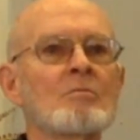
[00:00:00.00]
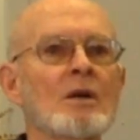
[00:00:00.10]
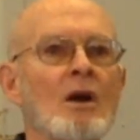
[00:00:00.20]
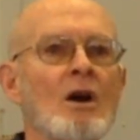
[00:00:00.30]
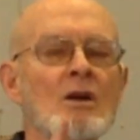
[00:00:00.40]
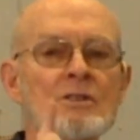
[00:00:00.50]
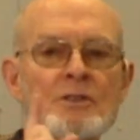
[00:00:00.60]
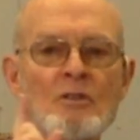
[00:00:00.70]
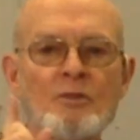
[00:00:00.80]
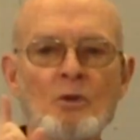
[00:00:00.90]
But
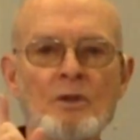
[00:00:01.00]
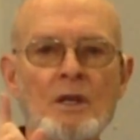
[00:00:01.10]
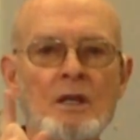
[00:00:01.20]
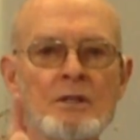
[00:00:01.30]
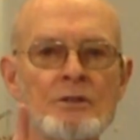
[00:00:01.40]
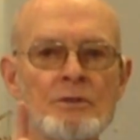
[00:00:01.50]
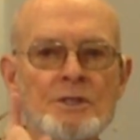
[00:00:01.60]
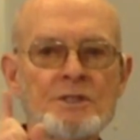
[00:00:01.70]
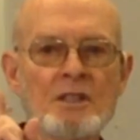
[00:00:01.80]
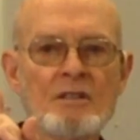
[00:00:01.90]
also for the
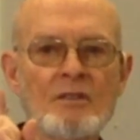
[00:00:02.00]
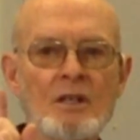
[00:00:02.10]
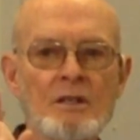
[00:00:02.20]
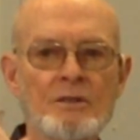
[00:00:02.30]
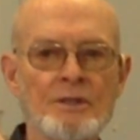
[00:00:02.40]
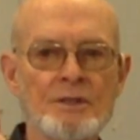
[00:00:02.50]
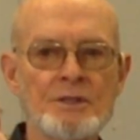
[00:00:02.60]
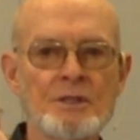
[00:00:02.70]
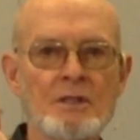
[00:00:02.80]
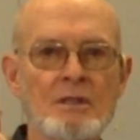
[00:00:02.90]
interest of
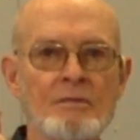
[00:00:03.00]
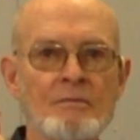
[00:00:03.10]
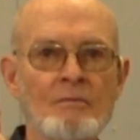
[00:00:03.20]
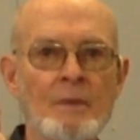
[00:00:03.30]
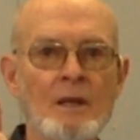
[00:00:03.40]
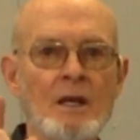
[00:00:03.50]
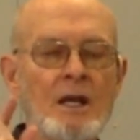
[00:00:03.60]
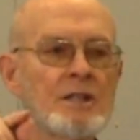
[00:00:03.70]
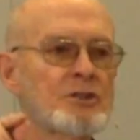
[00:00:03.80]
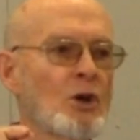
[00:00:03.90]
others.
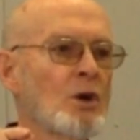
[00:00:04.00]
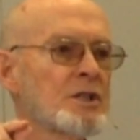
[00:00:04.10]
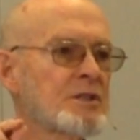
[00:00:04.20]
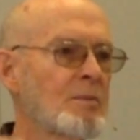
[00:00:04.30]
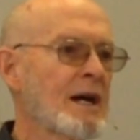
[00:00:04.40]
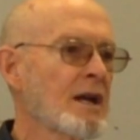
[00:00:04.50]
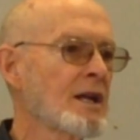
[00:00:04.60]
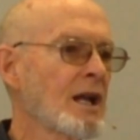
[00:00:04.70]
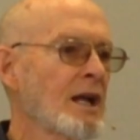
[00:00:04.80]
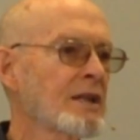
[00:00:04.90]
It's always about,
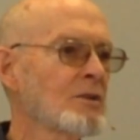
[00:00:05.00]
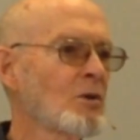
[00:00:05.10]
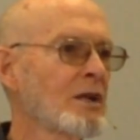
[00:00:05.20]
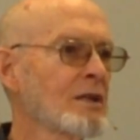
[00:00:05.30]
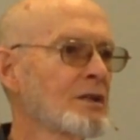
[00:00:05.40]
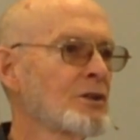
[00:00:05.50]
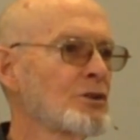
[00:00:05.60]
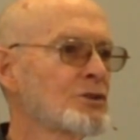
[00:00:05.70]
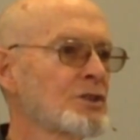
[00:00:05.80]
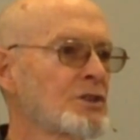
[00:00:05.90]
and I like the way Linda
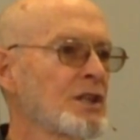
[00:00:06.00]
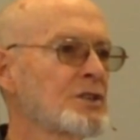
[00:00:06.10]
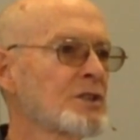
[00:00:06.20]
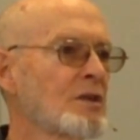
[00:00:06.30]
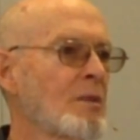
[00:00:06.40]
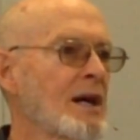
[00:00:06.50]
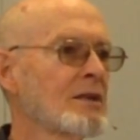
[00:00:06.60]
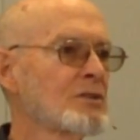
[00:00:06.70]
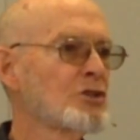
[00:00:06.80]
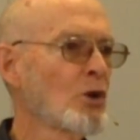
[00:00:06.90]
used to teach it
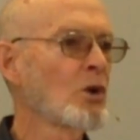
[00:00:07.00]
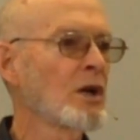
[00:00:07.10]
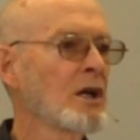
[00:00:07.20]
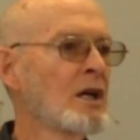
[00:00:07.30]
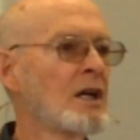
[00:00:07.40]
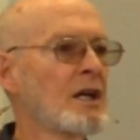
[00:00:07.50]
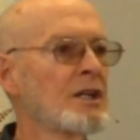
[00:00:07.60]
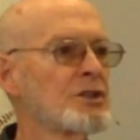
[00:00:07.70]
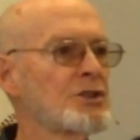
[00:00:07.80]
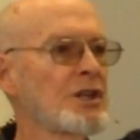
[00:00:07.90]
about joy
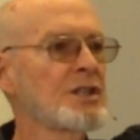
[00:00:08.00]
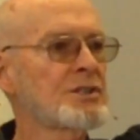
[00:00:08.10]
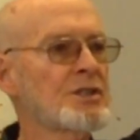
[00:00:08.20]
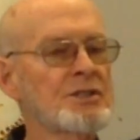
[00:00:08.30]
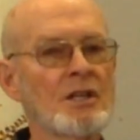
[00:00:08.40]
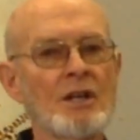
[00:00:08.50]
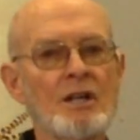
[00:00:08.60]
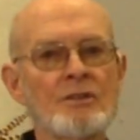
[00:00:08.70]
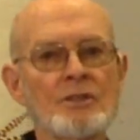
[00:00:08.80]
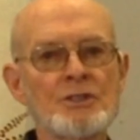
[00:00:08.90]
Jesus and
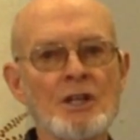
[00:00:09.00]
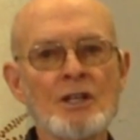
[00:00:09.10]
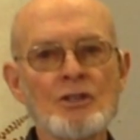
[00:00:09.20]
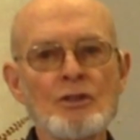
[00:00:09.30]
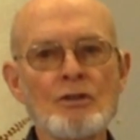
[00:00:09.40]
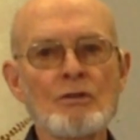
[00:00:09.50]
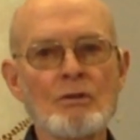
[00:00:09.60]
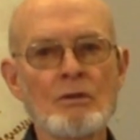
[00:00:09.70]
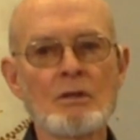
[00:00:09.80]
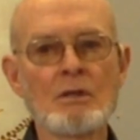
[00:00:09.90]
others in you.